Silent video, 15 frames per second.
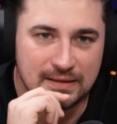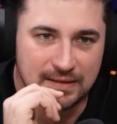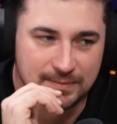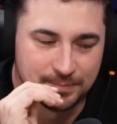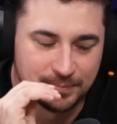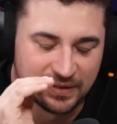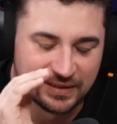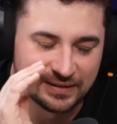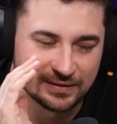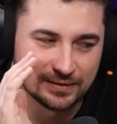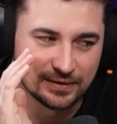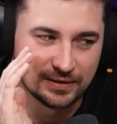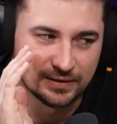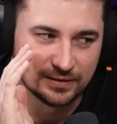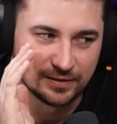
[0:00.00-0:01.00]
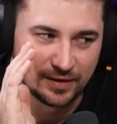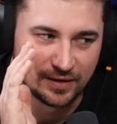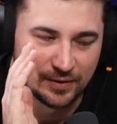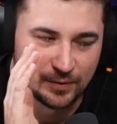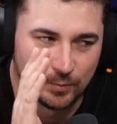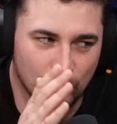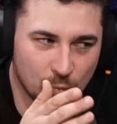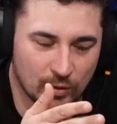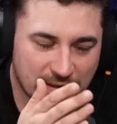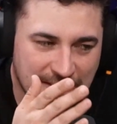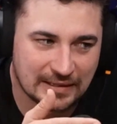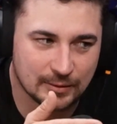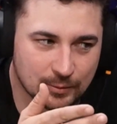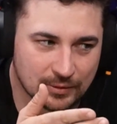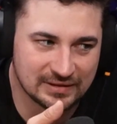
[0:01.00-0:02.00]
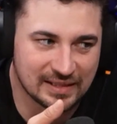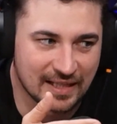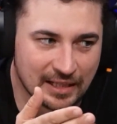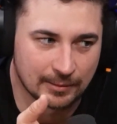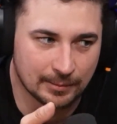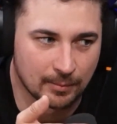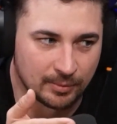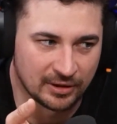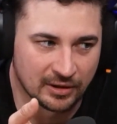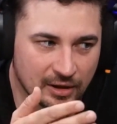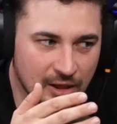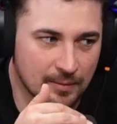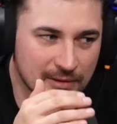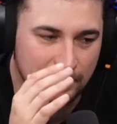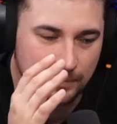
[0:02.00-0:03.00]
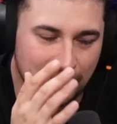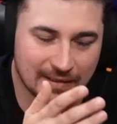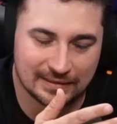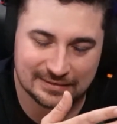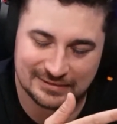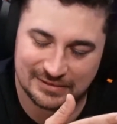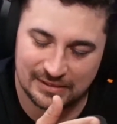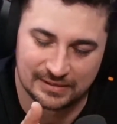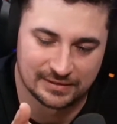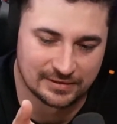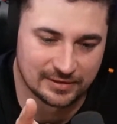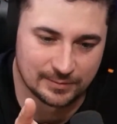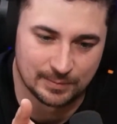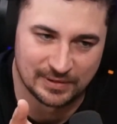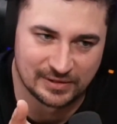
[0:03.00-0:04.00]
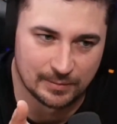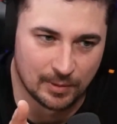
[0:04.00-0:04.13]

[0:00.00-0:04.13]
But what he was saying about bringing comedies back, he's just missed the mark.